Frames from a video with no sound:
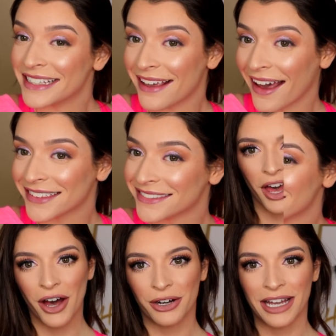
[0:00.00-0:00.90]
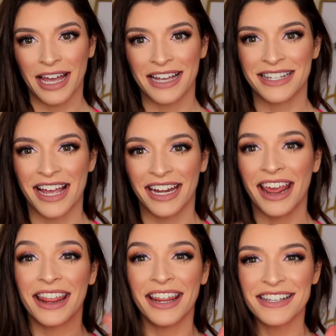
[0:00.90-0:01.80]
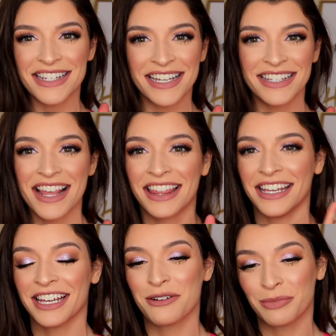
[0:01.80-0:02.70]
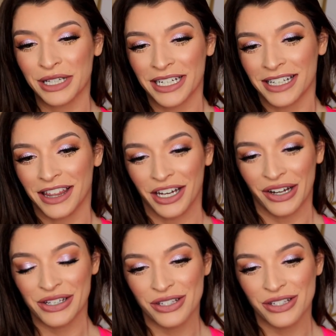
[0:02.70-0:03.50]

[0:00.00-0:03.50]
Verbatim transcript: yeah. Okay guys, and this is the completed look.